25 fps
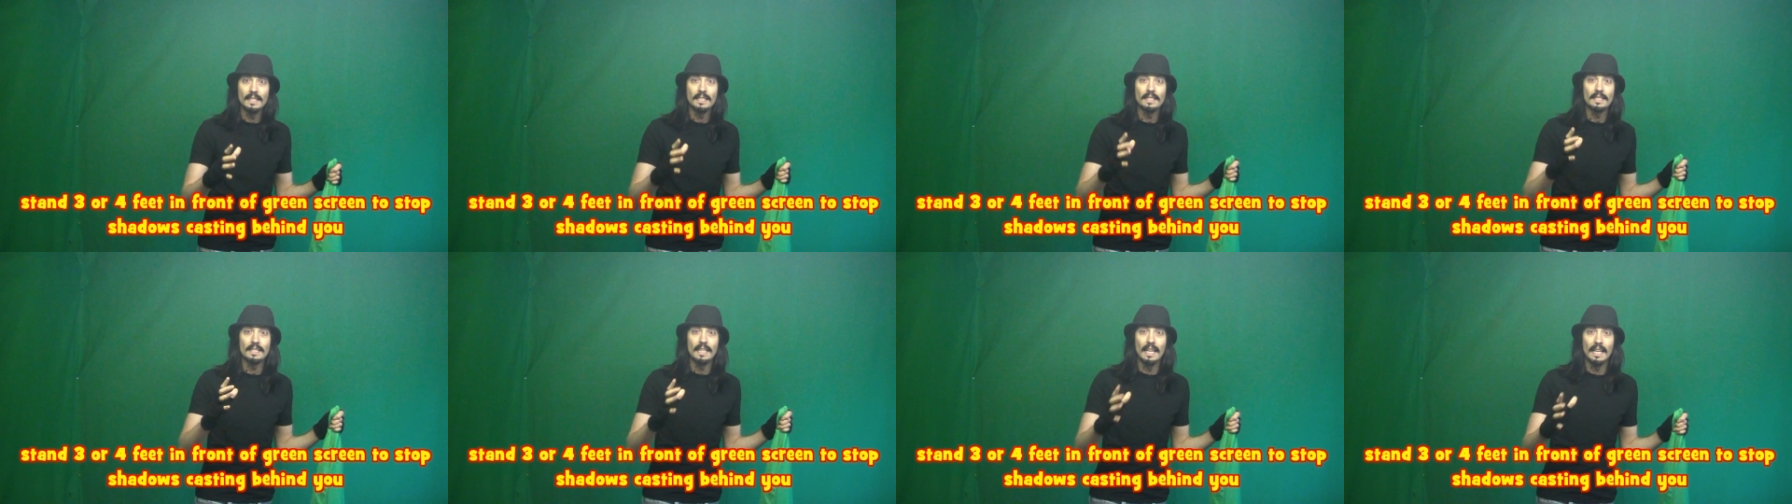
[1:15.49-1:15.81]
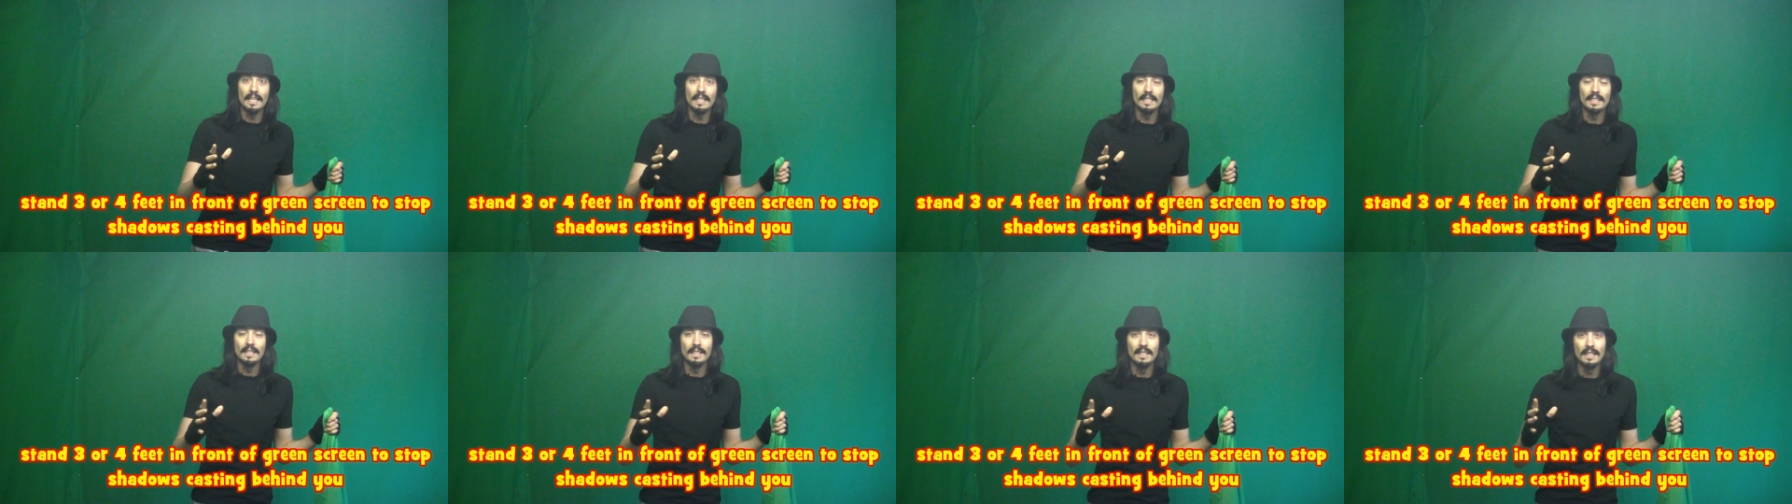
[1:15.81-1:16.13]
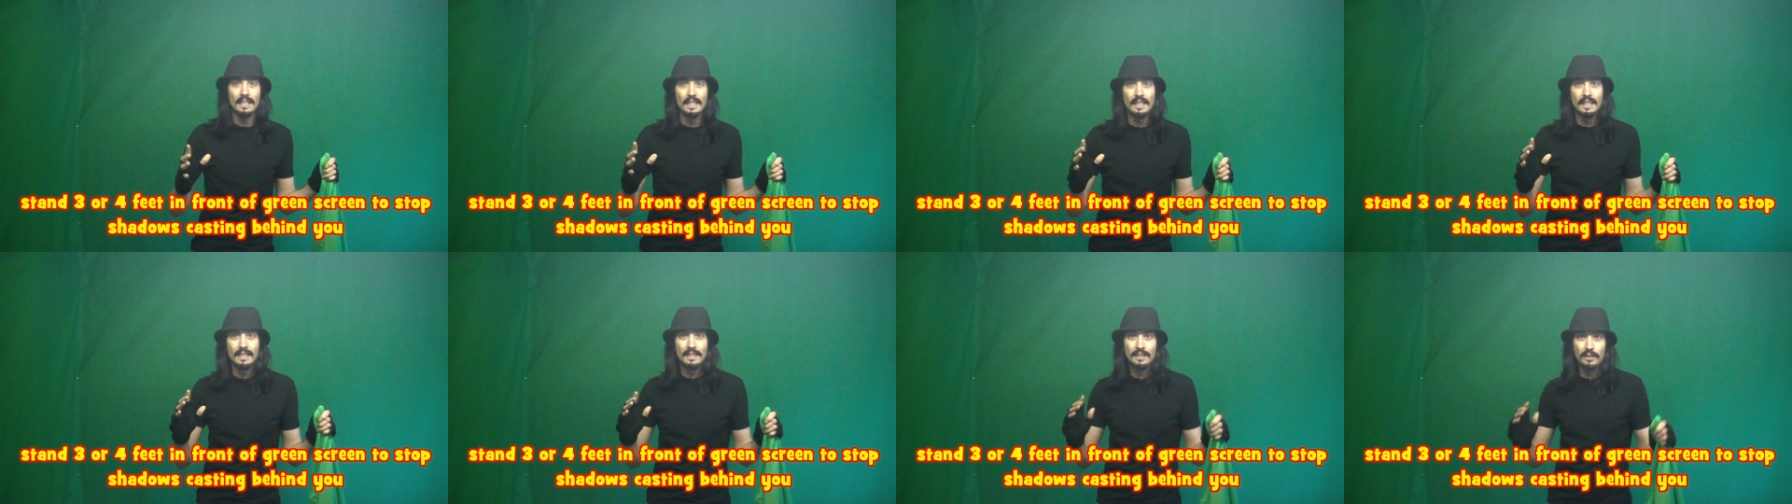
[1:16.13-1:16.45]
to stand
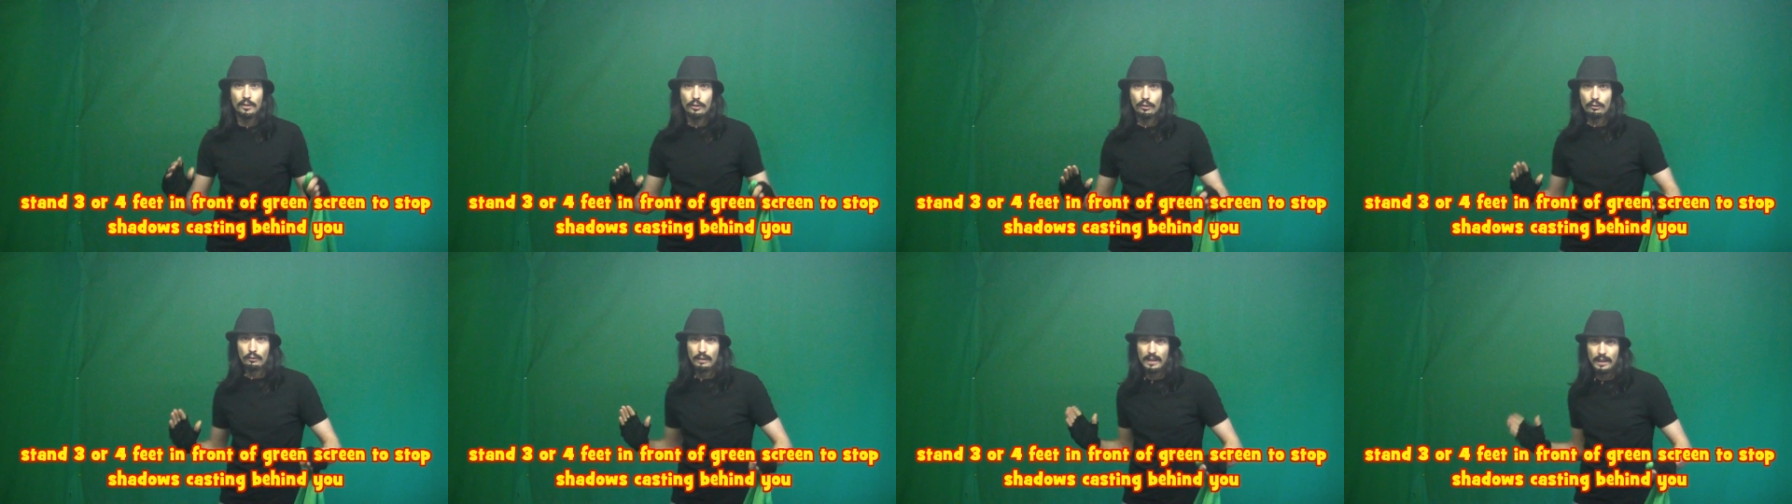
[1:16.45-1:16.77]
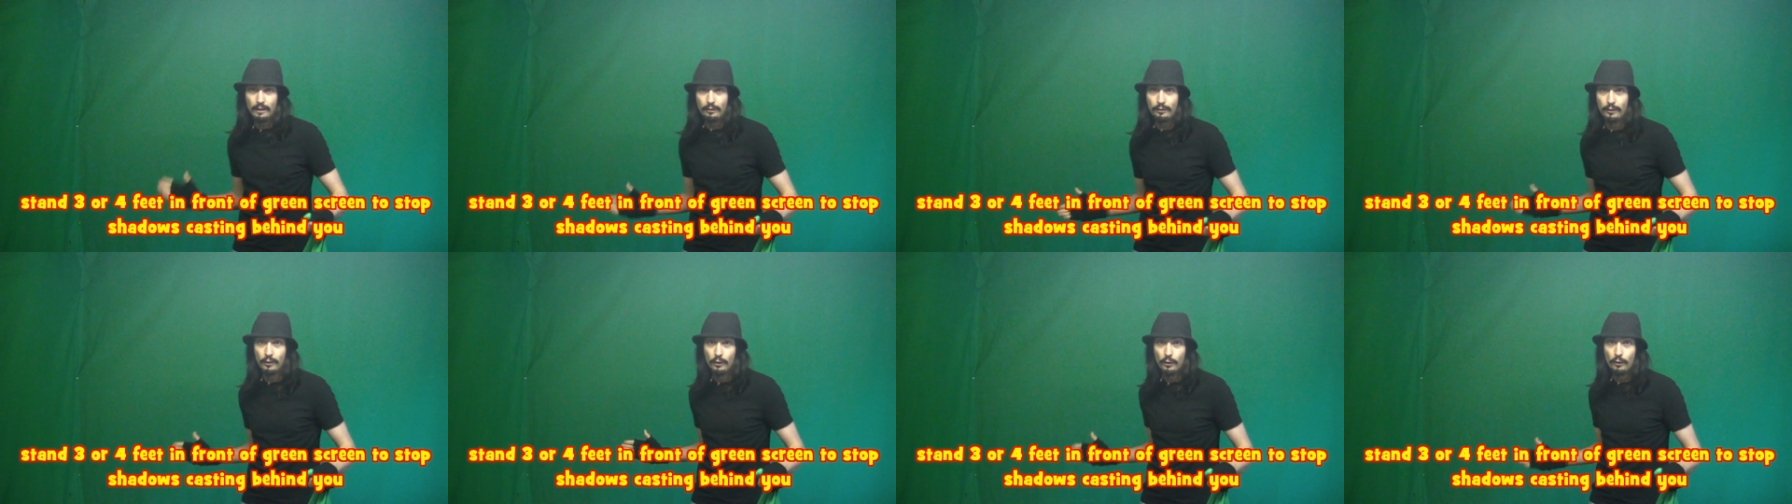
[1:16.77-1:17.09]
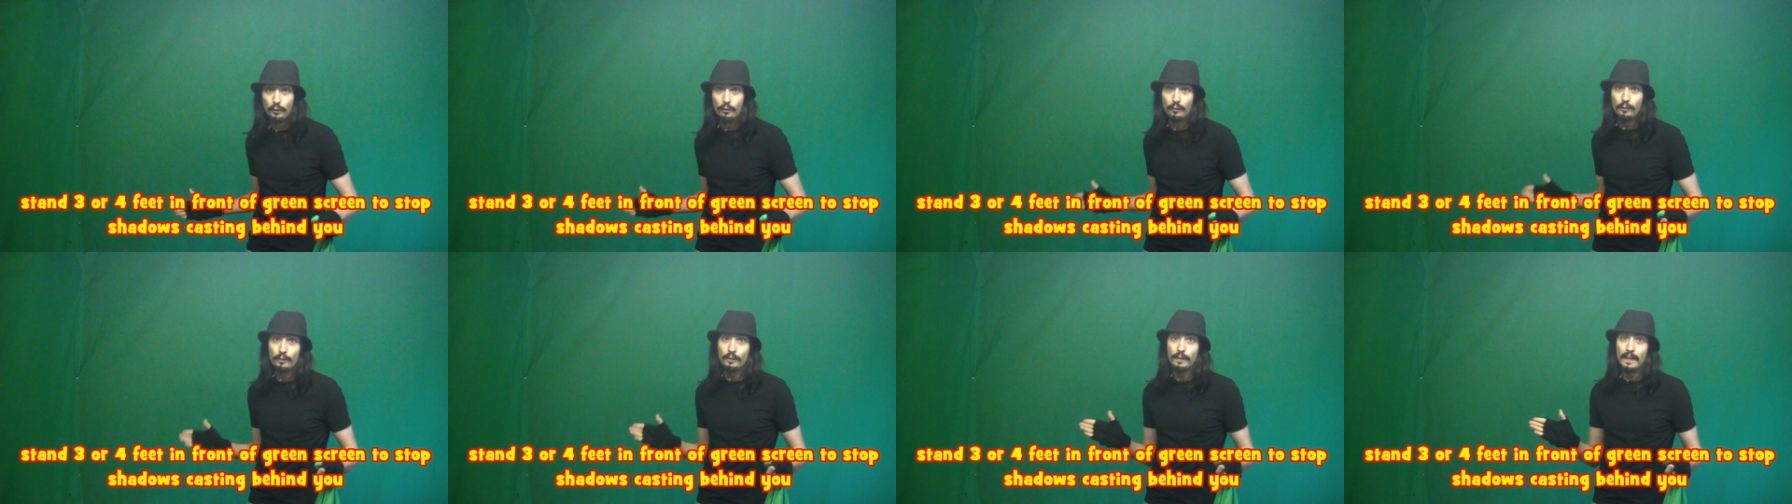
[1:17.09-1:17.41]
at least three or
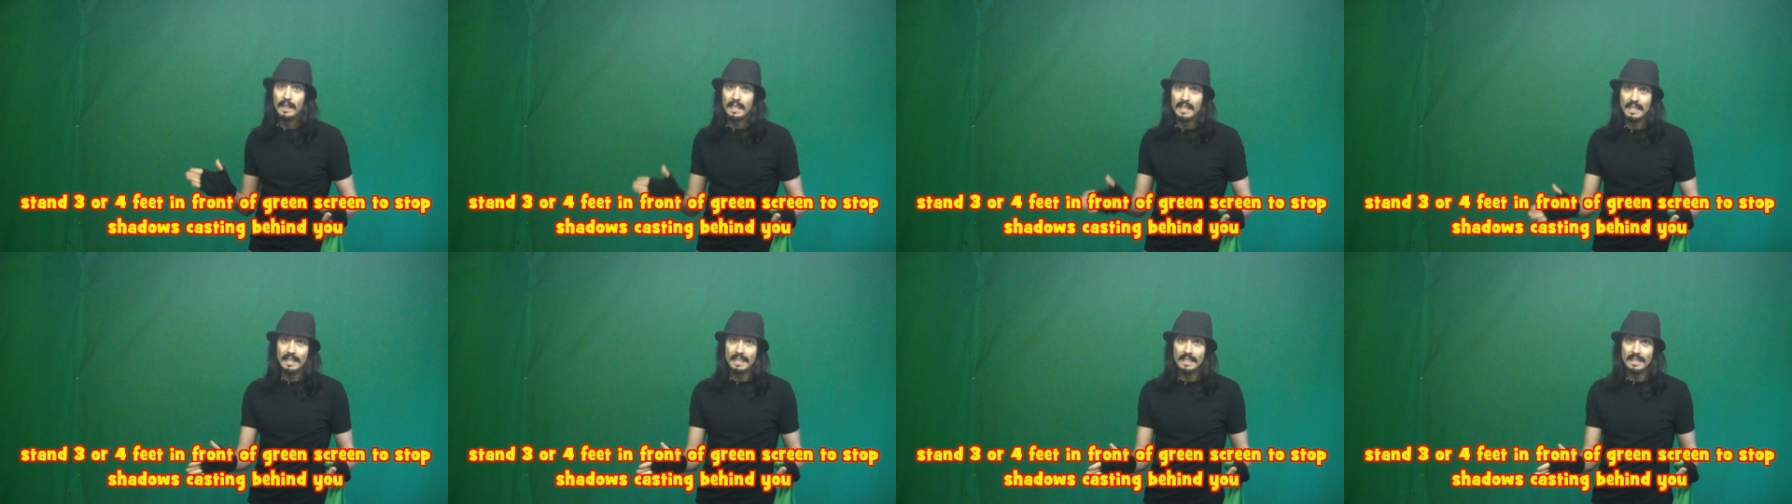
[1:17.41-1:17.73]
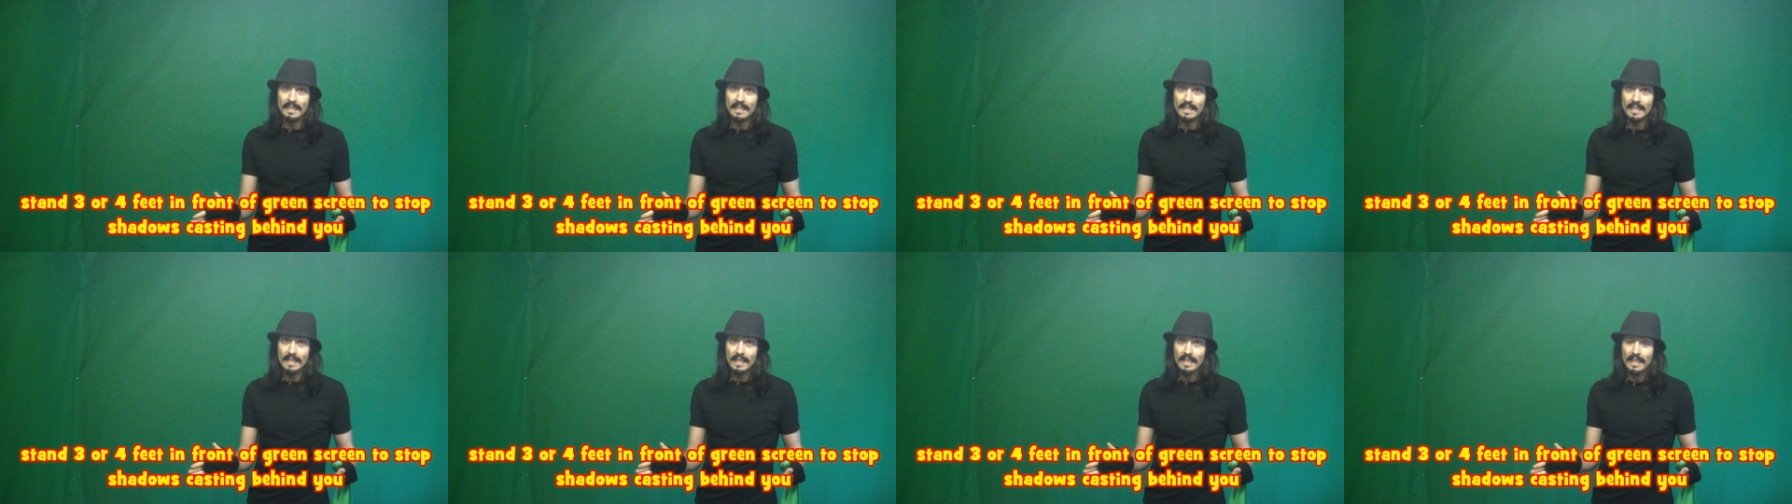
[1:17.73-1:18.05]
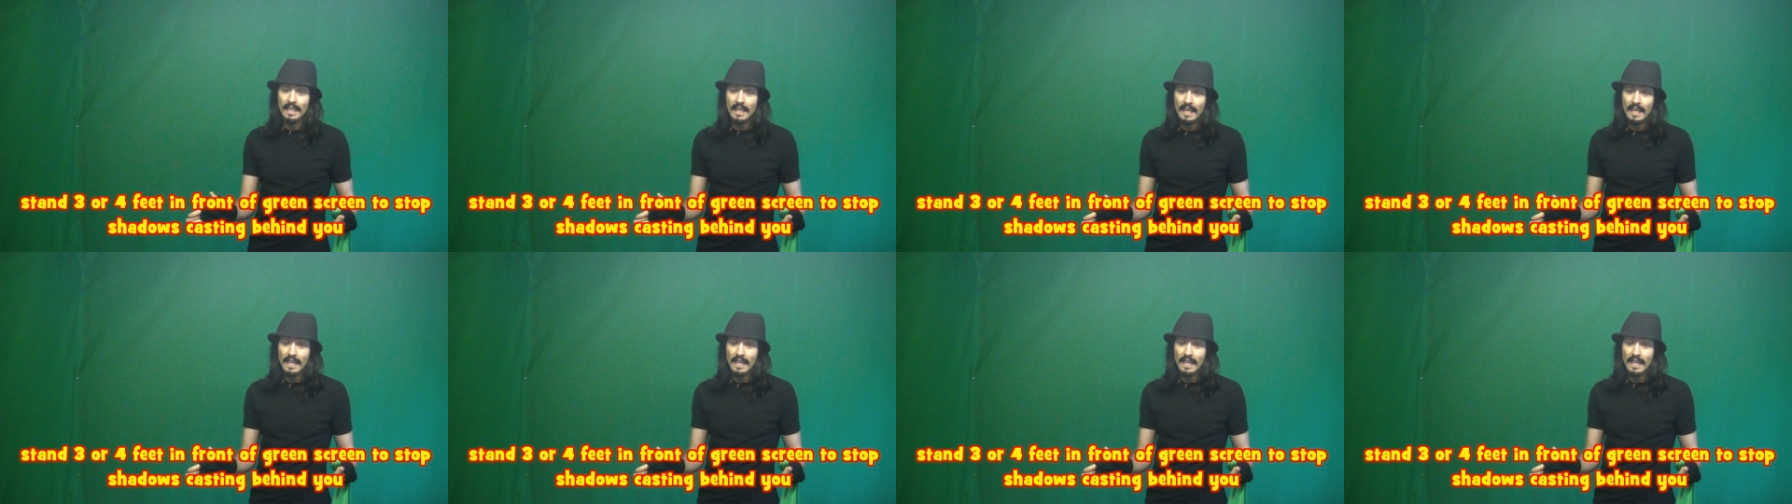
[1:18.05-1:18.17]
four feet